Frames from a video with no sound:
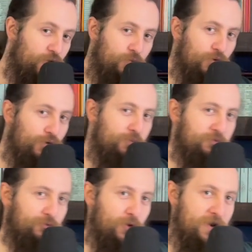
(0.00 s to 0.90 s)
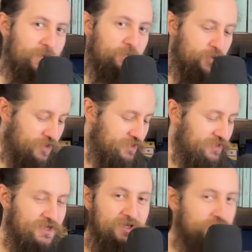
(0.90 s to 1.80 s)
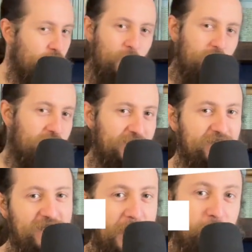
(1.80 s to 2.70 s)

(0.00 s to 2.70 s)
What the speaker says: room for another book. Don't worry, that will